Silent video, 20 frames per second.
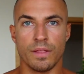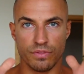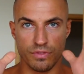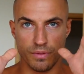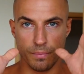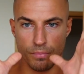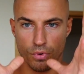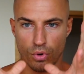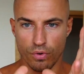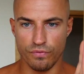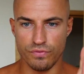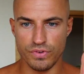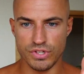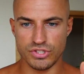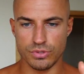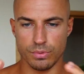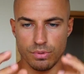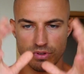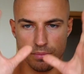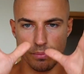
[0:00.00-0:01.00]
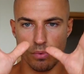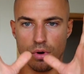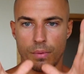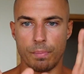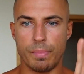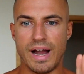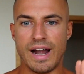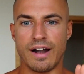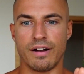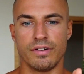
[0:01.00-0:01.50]
the more visual, the more
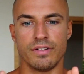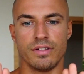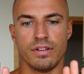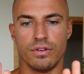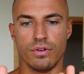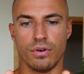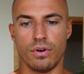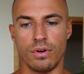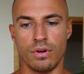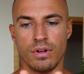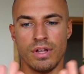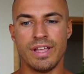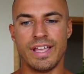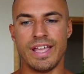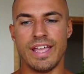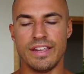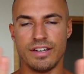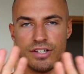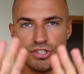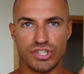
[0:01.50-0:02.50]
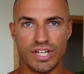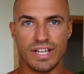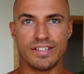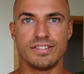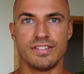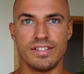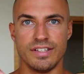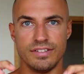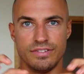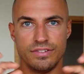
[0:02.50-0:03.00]
apparent your inner
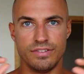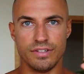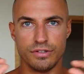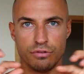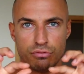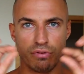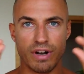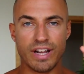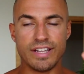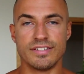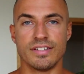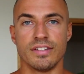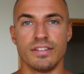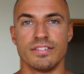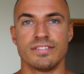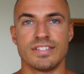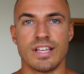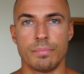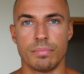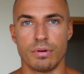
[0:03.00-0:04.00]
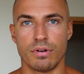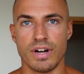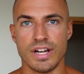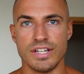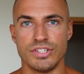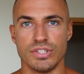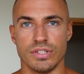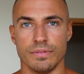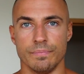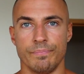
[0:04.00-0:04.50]
chest is, the greater the
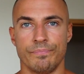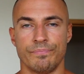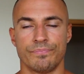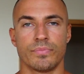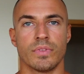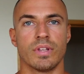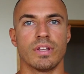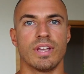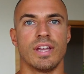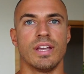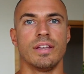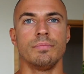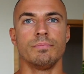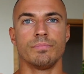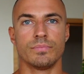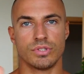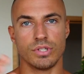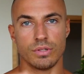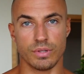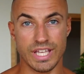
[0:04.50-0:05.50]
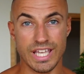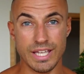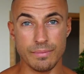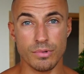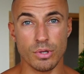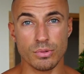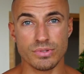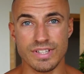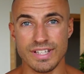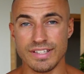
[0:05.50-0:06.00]
separation. Okay, so keep
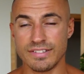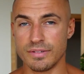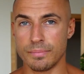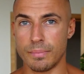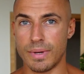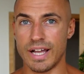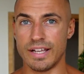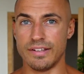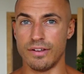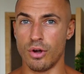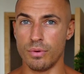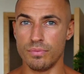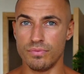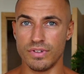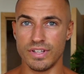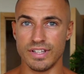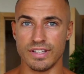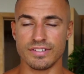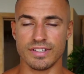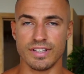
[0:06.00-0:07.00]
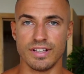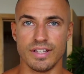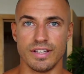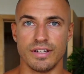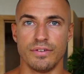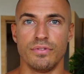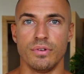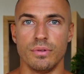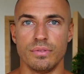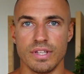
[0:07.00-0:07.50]
those things in mind. Hopefully that's cleared
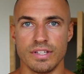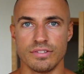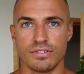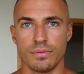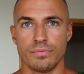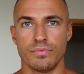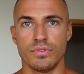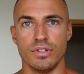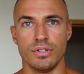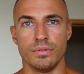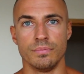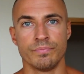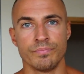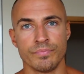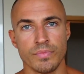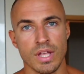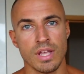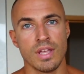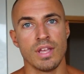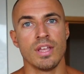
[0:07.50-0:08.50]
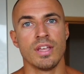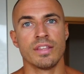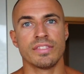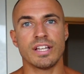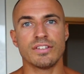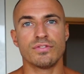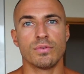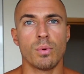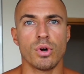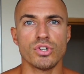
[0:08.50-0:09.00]
a few things up for you.
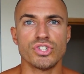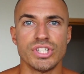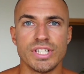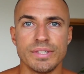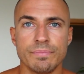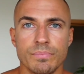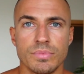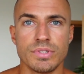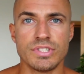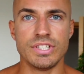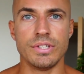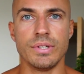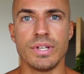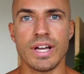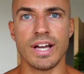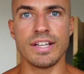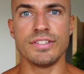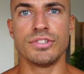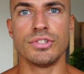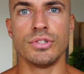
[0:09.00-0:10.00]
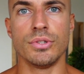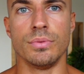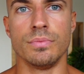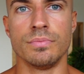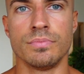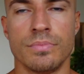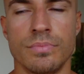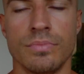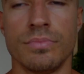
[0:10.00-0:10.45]
Thanks for watching. See you guys soon.